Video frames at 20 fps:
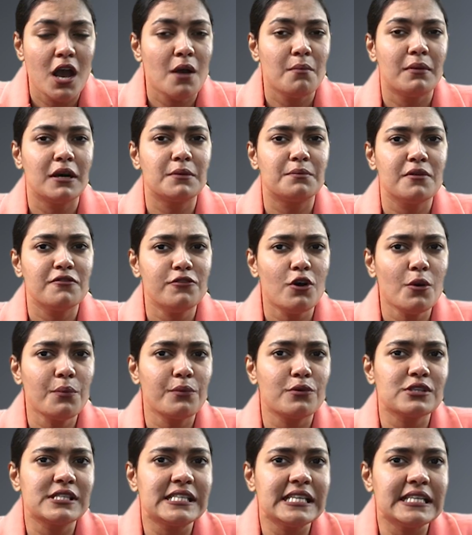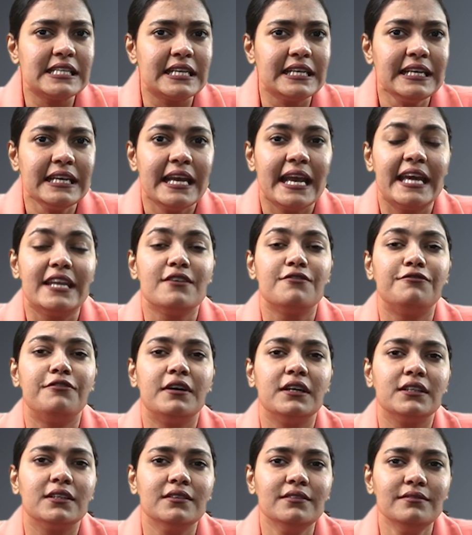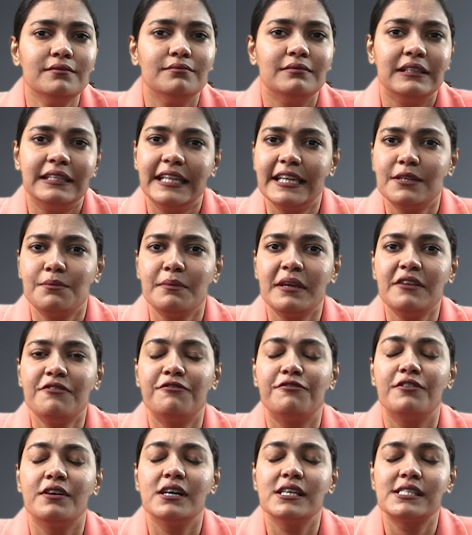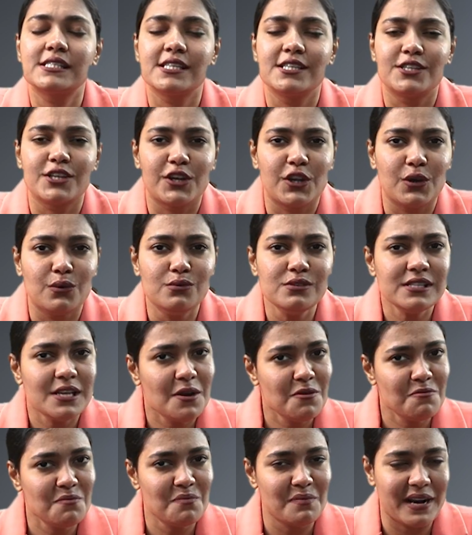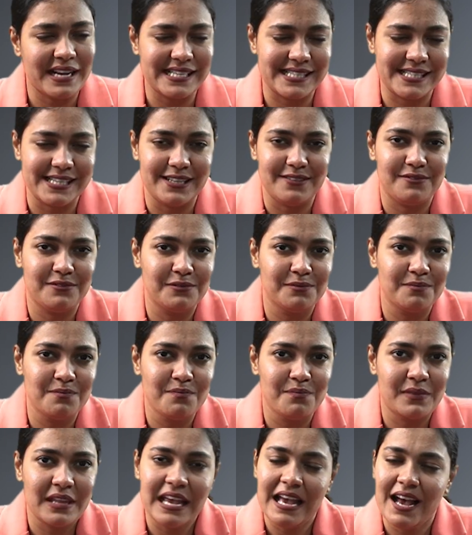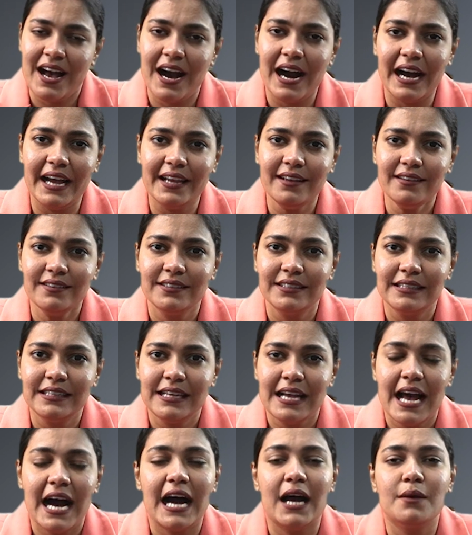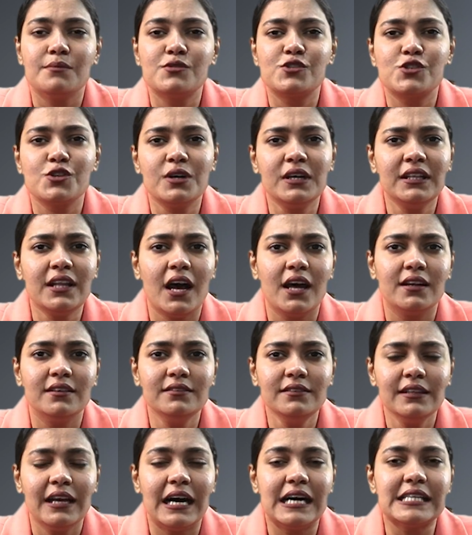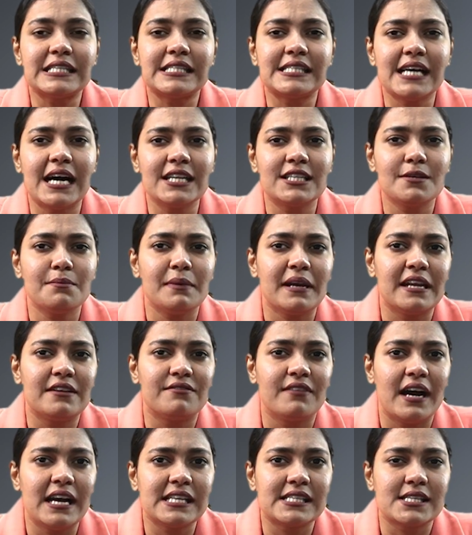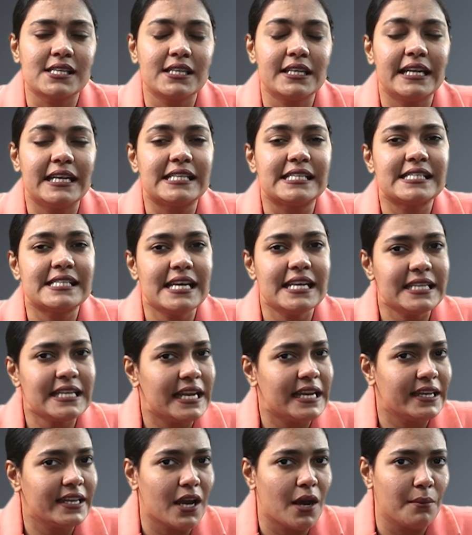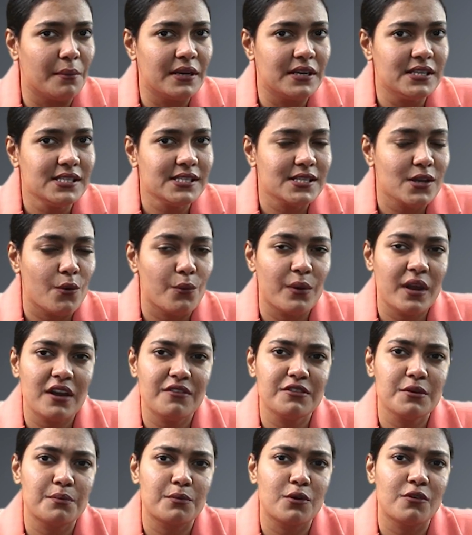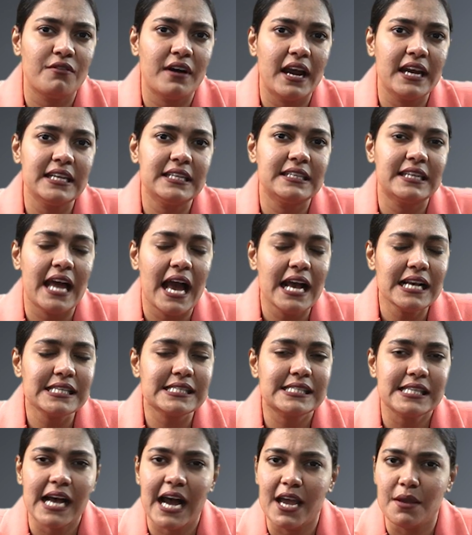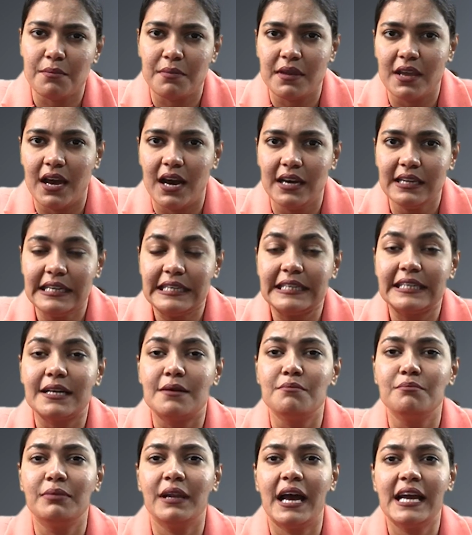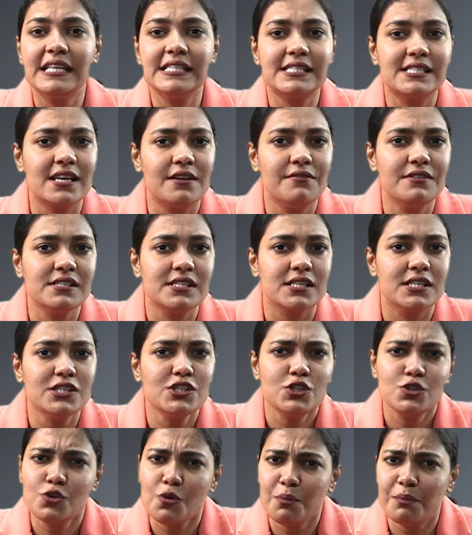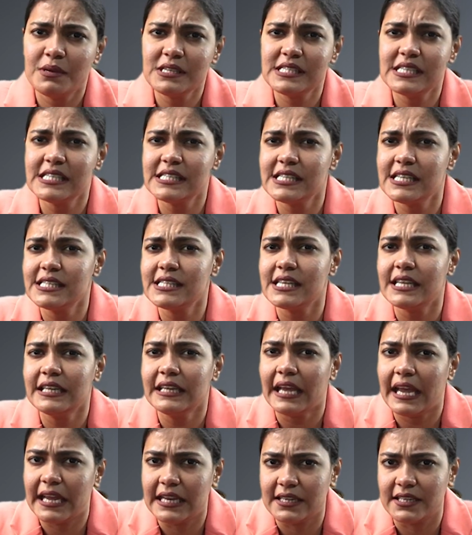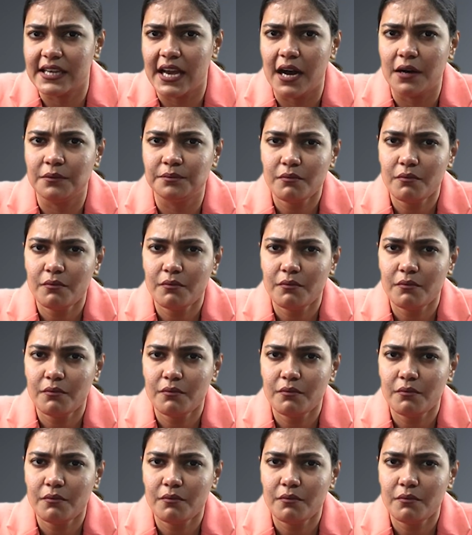But before proceeding any further, let me first introduce myself. Hi, I am Sugandh Anand, a startup advisor at Setindiabiz, where we provide tax, IPR and compliance services to businesses in India.